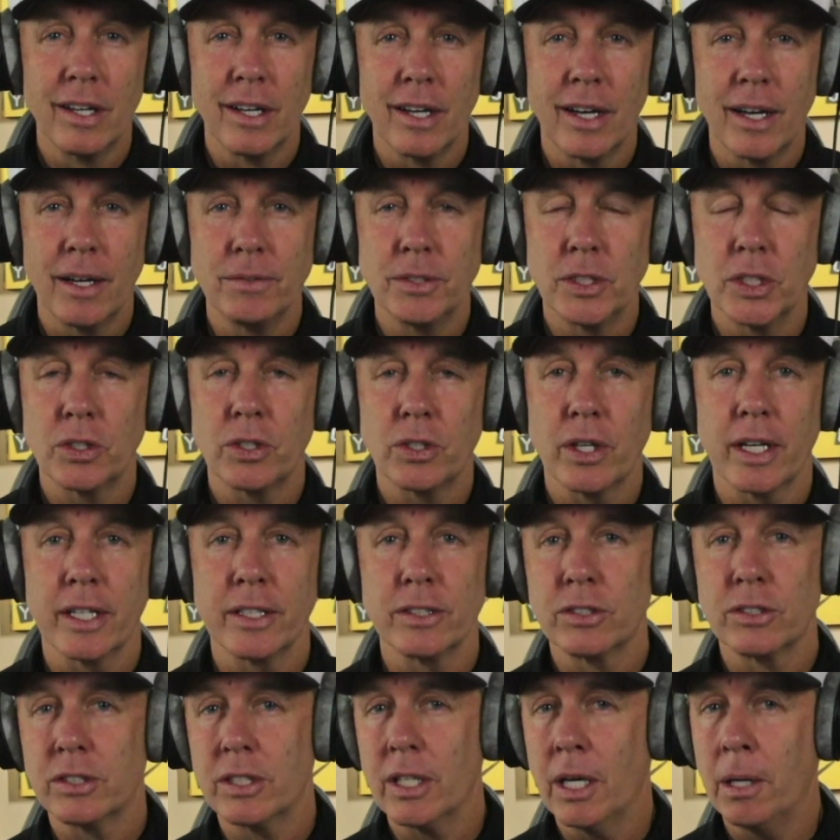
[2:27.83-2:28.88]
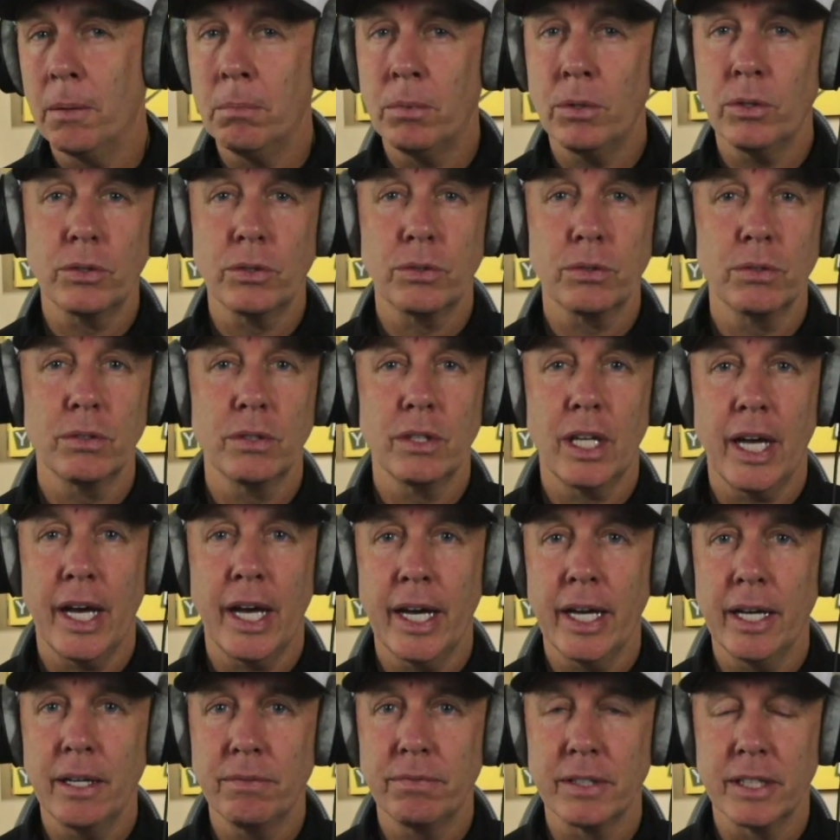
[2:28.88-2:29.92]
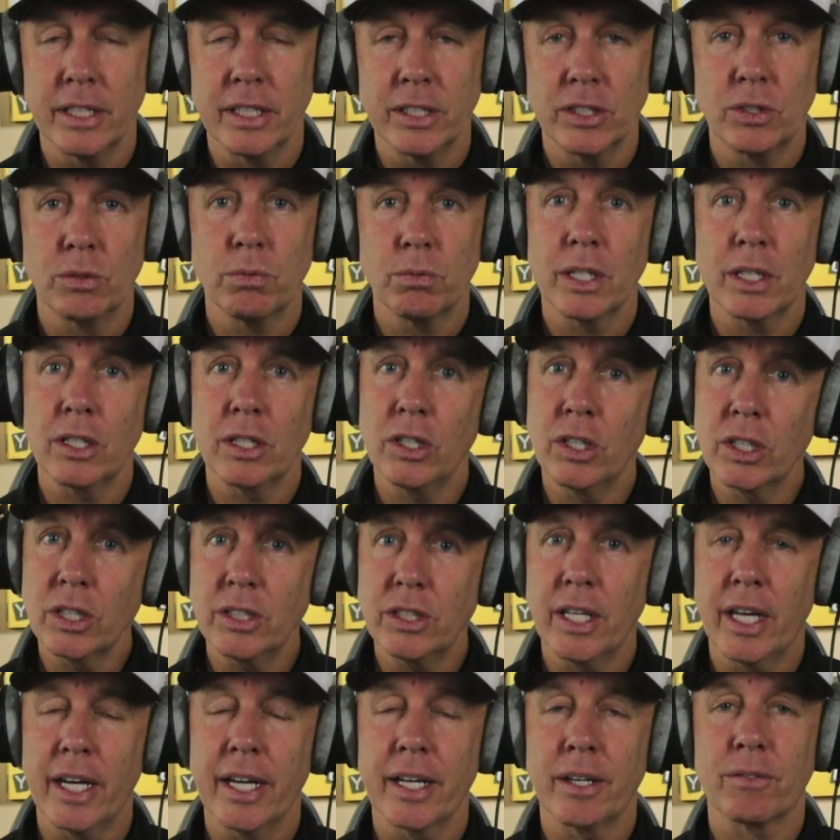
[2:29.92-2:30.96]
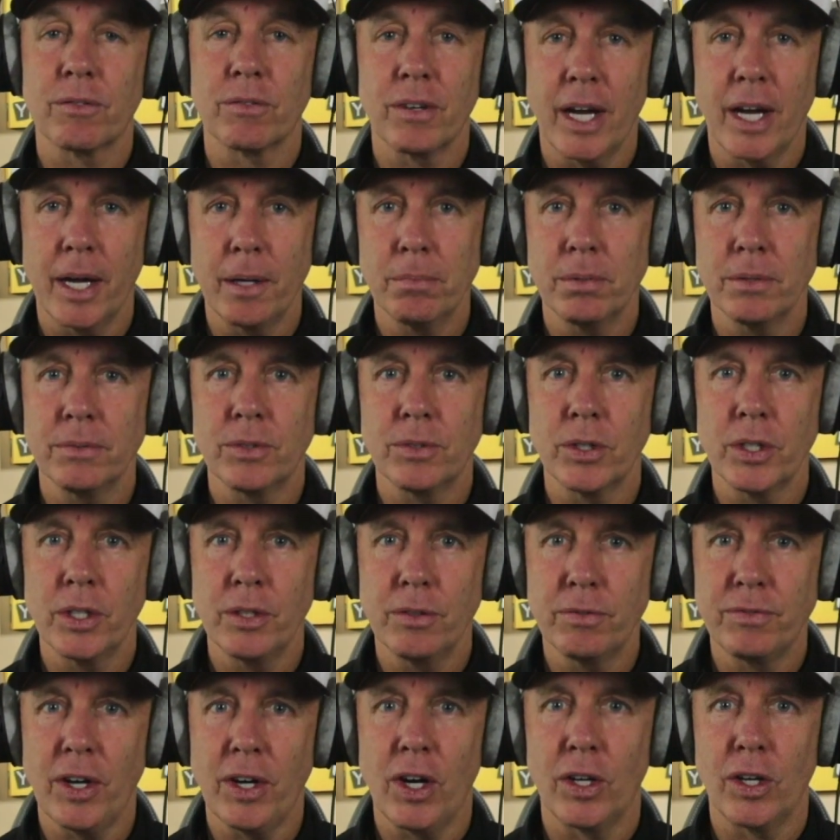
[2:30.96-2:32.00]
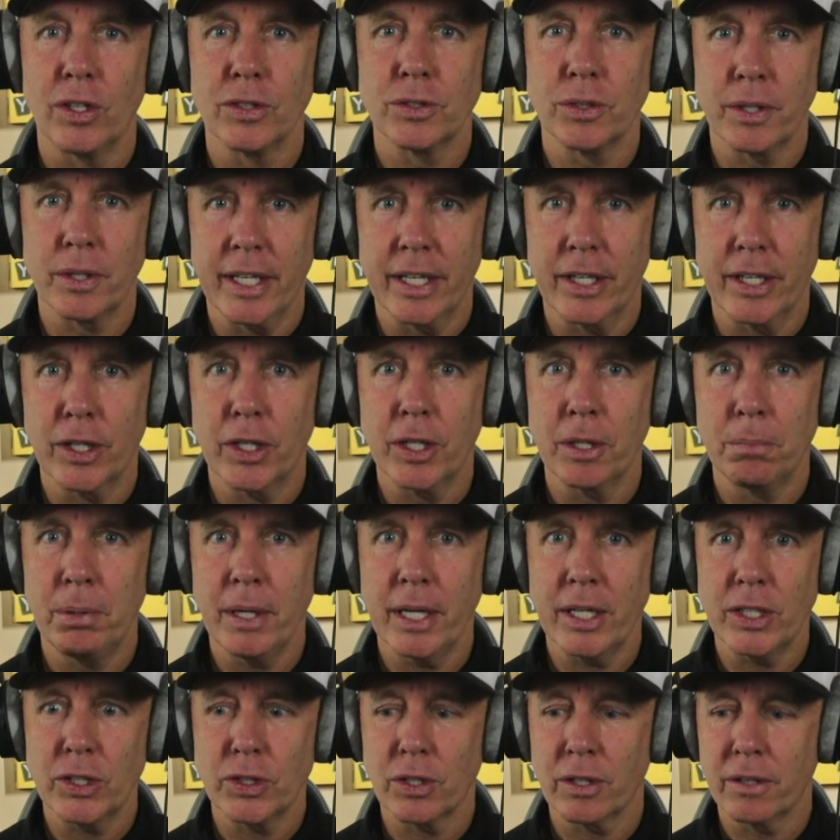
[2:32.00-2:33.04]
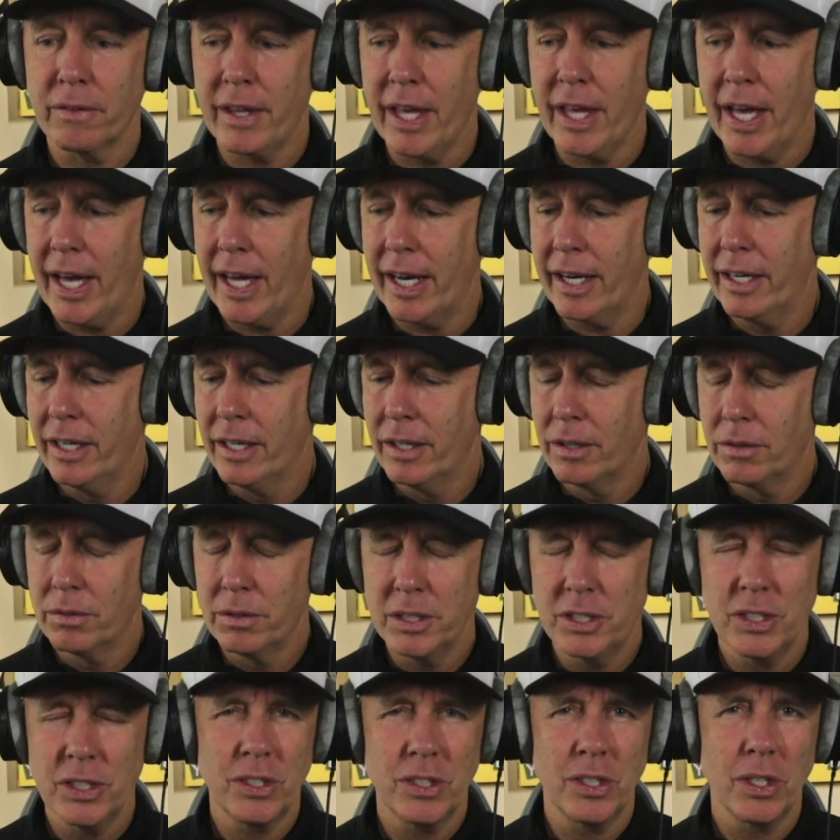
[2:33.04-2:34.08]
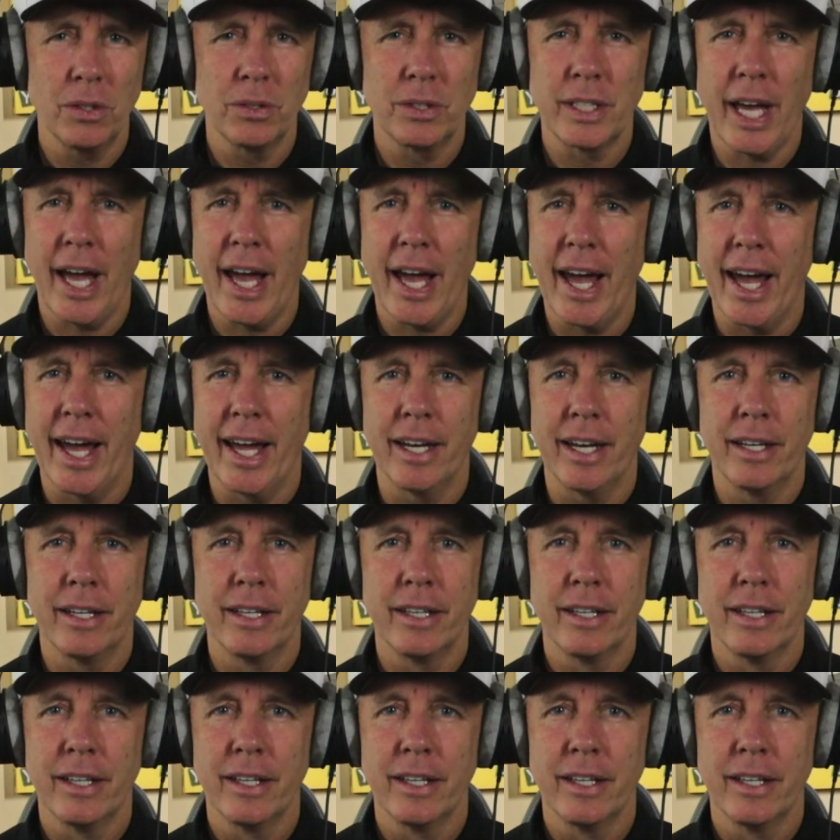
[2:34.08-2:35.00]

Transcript: I'm just trying to stumble through life, and this is what it looks like right before you fall. So get a good picture of that, which is so sad.